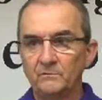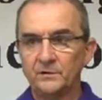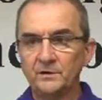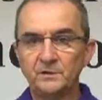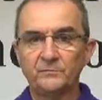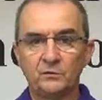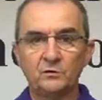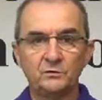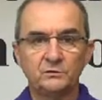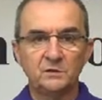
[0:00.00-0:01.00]
very
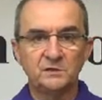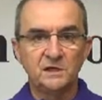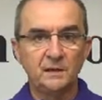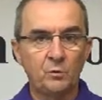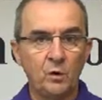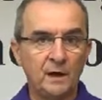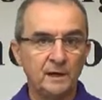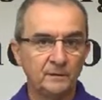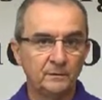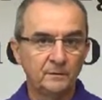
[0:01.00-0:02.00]
difficult to accept.
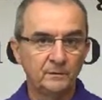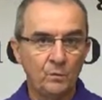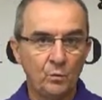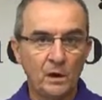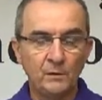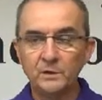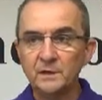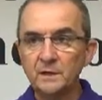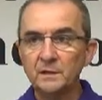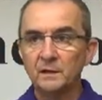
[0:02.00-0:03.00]
Why? Why would
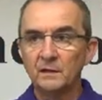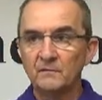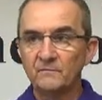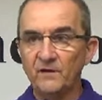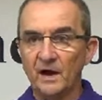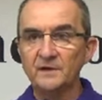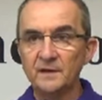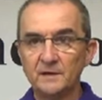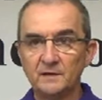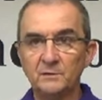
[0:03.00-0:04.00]
he
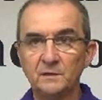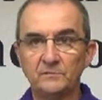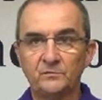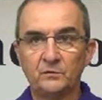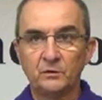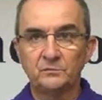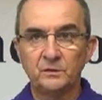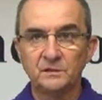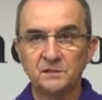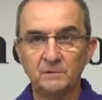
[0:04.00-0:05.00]
find that to be difficult
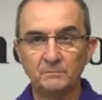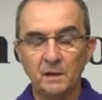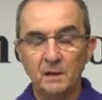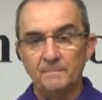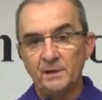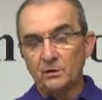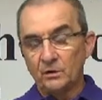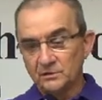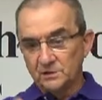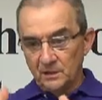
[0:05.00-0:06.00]
to accept?
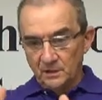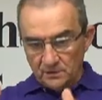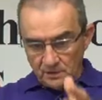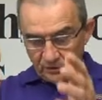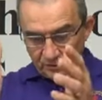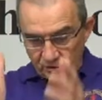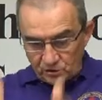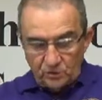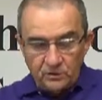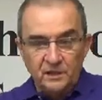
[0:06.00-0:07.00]
Because there are
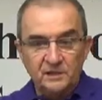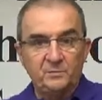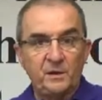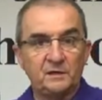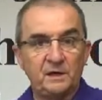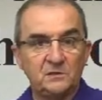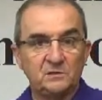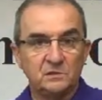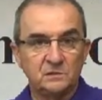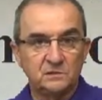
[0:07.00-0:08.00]
certain
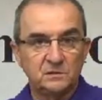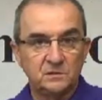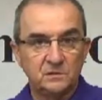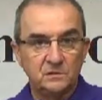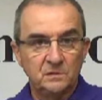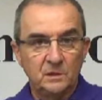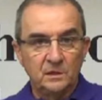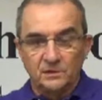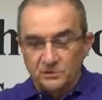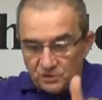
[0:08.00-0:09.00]
expectations.
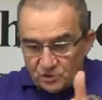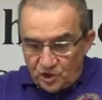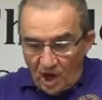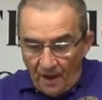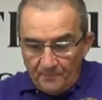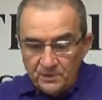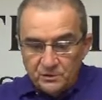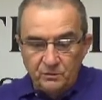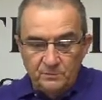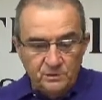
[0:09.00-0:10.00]
There's a job
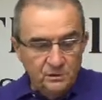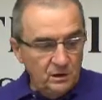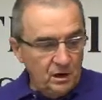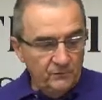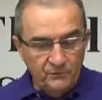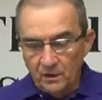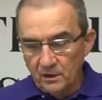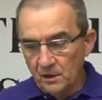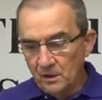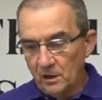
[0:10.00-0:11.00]
description of
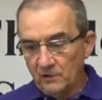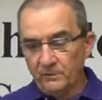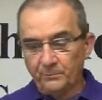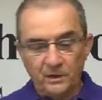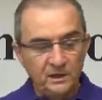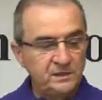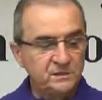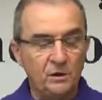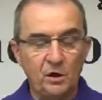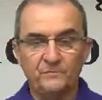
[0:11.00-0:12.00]
a, of a
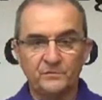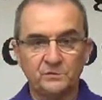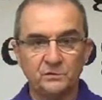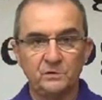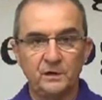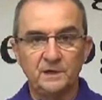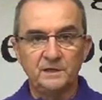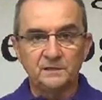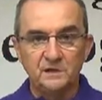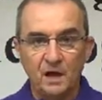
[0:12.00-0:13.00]
police officer, and
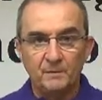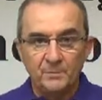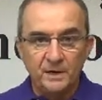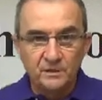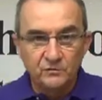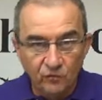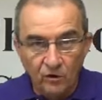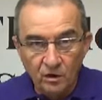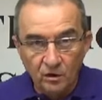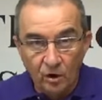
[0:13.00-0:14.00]
it's not being
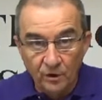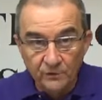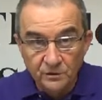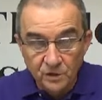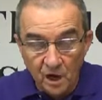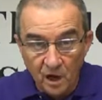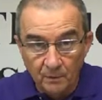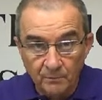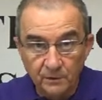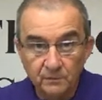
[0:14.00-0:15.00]
drunk on the
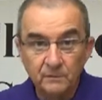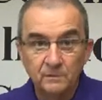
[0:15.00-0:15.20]
job.